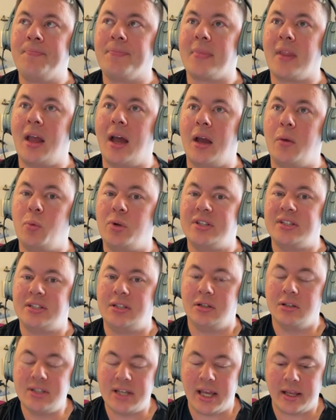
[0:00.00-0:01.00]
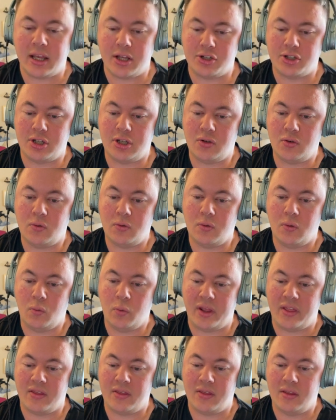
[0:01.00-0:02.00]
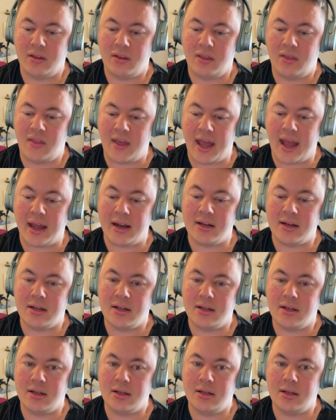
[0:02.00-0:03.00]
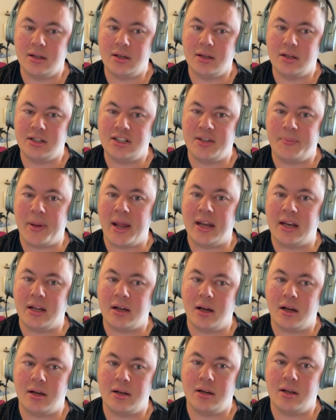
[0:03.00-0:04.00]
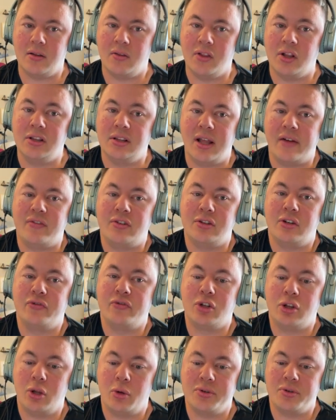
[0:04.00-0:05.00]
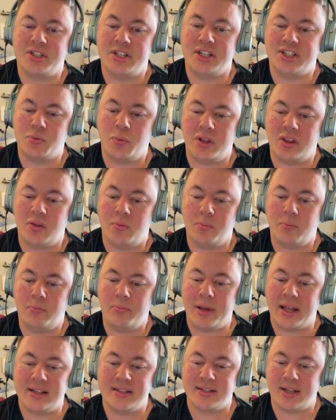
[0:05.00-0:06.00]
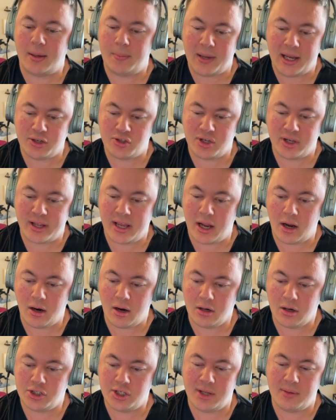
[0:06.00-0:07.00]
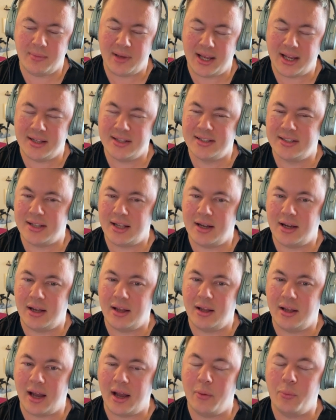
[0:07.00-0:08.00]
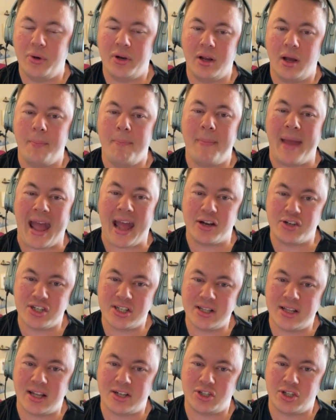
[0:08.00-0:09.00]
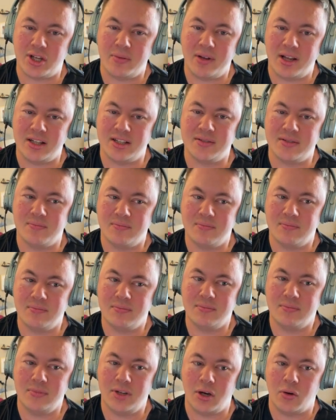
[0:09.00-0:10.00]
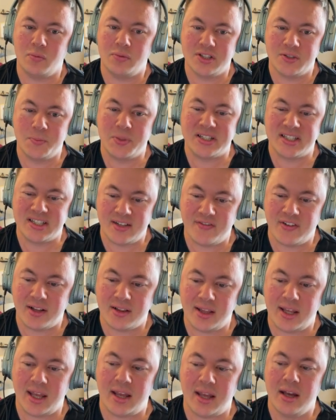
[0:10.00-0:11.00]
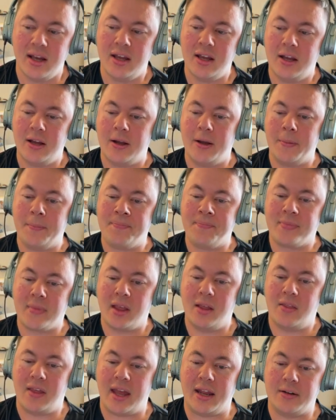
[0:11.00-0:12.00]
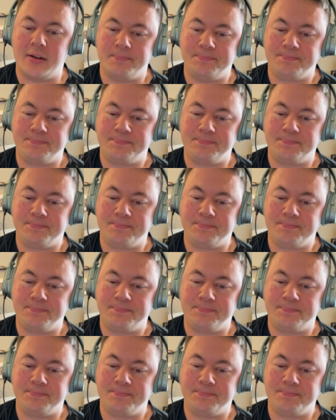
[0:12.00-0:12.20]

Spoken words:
I would still take issue with that depending on the level of closeness with bedside patient care she means. I would imagine that she means, specifically that